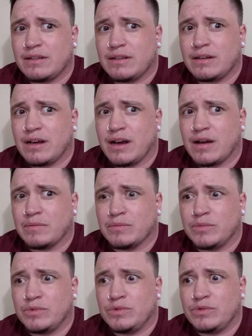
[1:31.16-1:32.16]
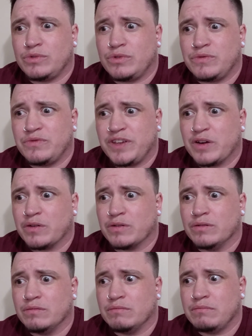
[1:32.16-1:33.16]
to feel
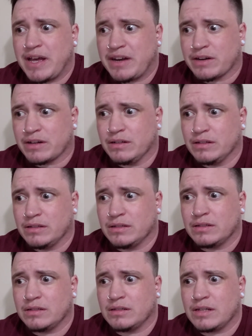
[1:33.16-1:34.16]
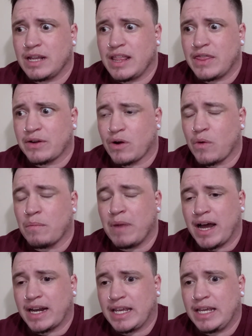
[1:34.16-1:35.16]
better in their own
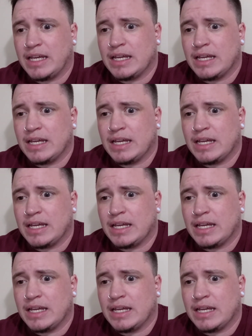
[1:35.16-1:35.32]
body,